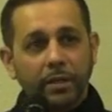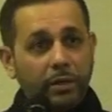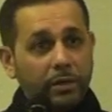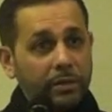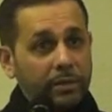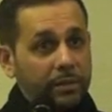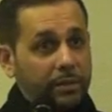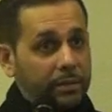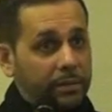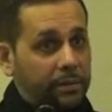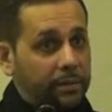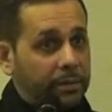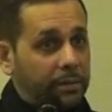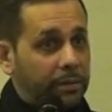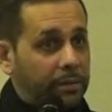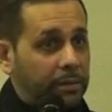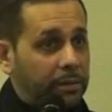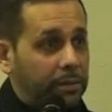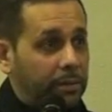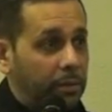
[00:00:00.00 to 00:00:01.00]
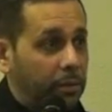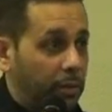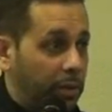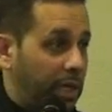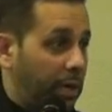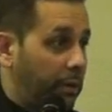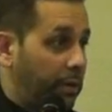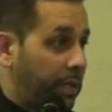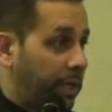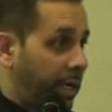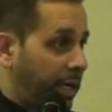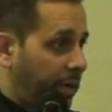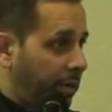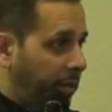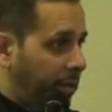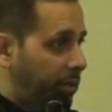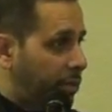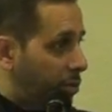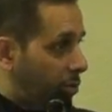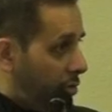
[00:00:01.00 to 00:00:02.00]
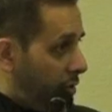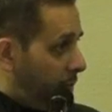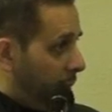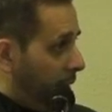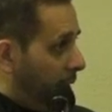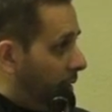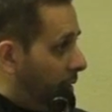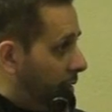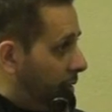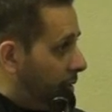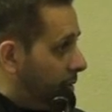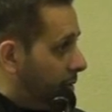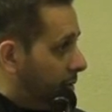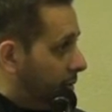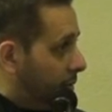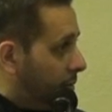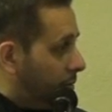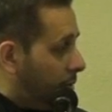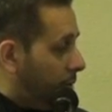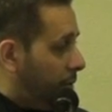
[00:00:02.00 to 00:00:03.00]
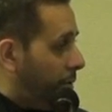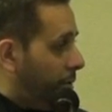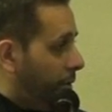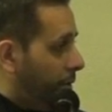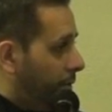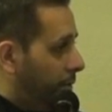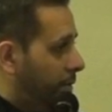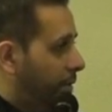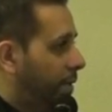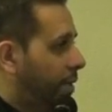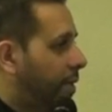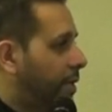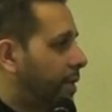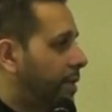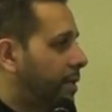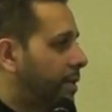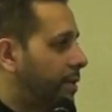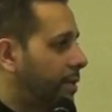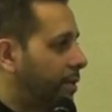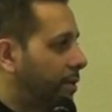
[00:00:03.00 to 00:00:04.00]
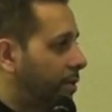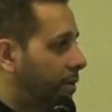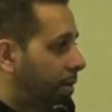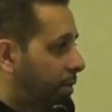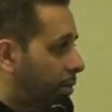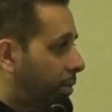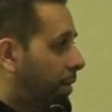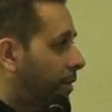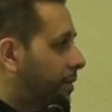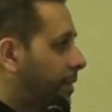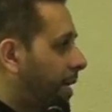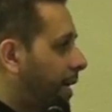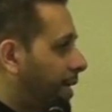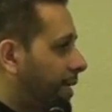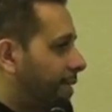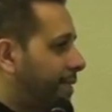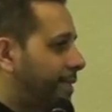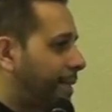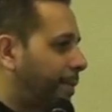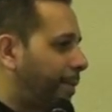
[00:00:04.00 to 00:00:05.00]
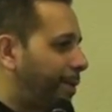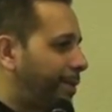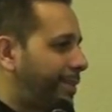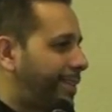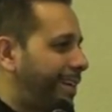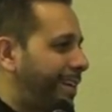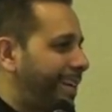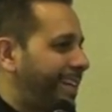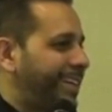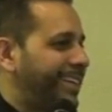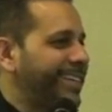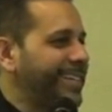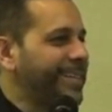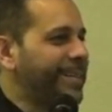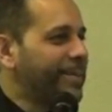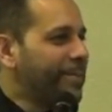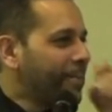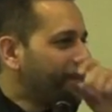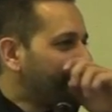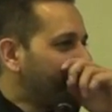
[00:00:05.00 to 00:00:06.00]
Look, you and I would get angry. Excuse me, what's wrong with you? You know, let's go outside, step outside, right?